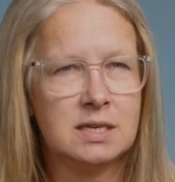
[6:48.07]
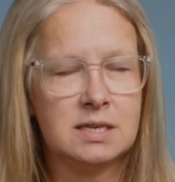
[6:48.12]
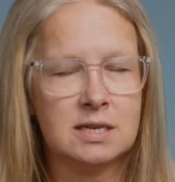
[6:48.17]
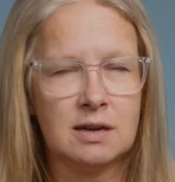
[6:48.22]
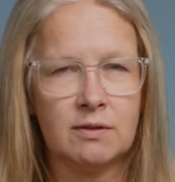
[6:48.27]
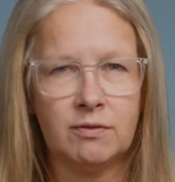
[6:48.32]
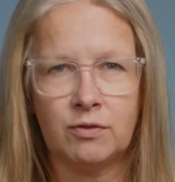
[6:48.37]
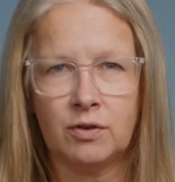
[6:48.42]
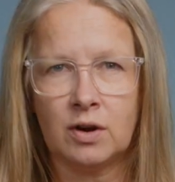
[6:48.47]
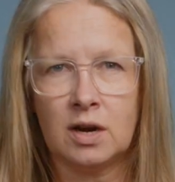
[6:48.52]

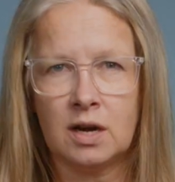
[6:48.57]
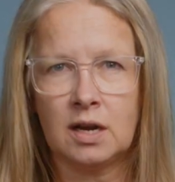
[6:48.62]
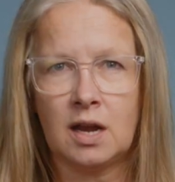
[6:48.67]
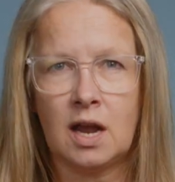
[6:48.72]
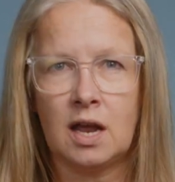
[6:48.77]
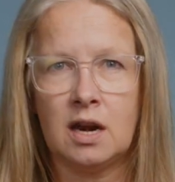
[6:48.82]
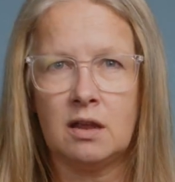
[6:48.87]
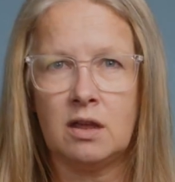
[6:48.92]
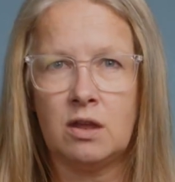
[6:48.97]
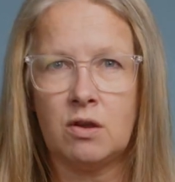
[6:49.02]
different
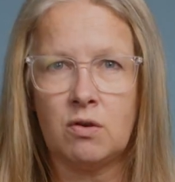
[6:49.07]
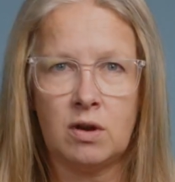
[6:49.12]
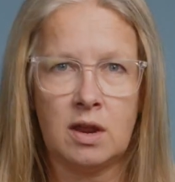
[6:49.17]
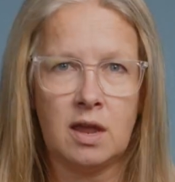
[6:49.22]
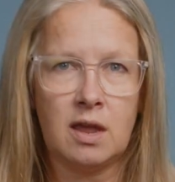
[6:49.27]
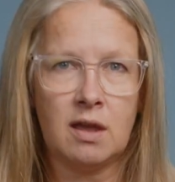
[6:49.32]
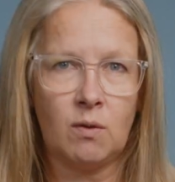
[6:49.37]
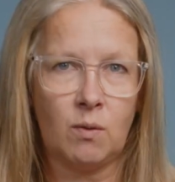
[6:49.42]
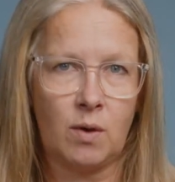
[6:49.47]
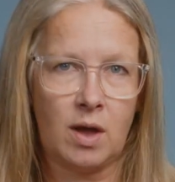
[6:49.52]
kind of
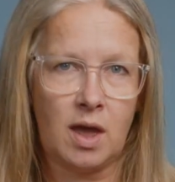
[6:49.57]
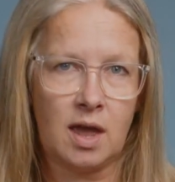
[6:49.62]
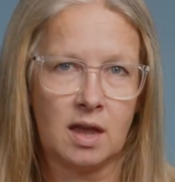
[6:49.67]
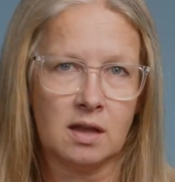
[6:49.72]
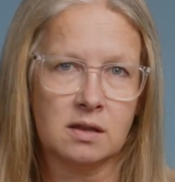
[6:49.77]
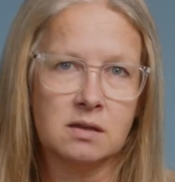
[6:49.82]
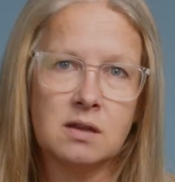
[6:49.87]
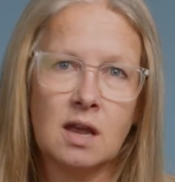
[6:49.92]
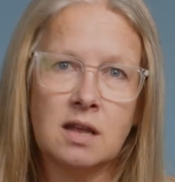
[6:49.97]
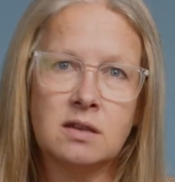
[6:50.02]
unique way.
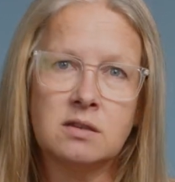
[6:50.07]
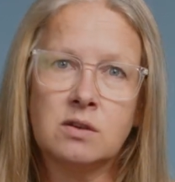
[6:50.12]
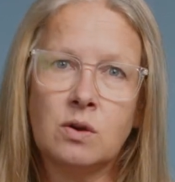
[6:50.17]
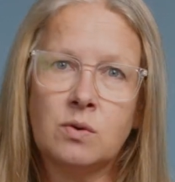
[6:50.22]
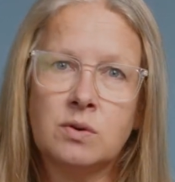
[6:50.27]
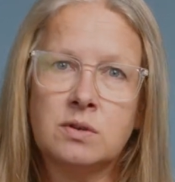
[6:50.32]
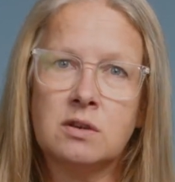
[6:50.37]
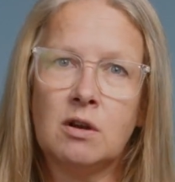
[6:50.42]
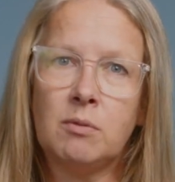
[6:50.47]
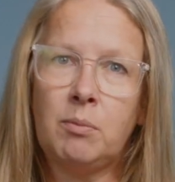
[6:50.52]
And so
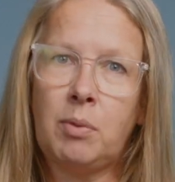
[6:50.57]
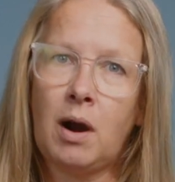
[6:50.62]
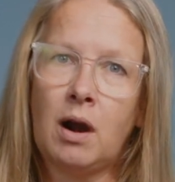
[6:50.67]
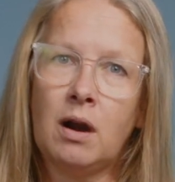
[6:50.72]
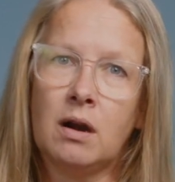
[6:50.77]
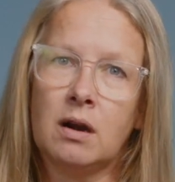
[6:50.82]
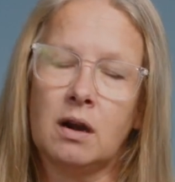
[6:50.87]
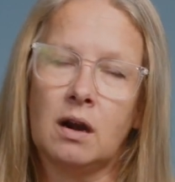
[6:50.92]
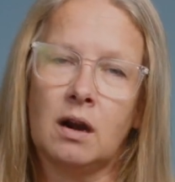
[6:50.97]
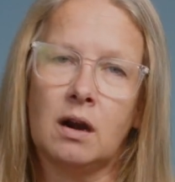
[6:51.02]
is their
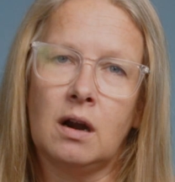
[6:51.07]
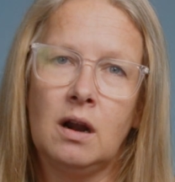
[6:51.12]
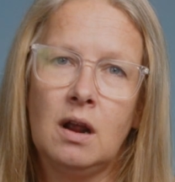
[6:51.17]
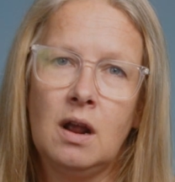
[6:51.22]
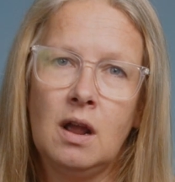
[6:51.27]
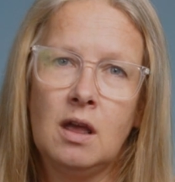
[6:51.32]
partner.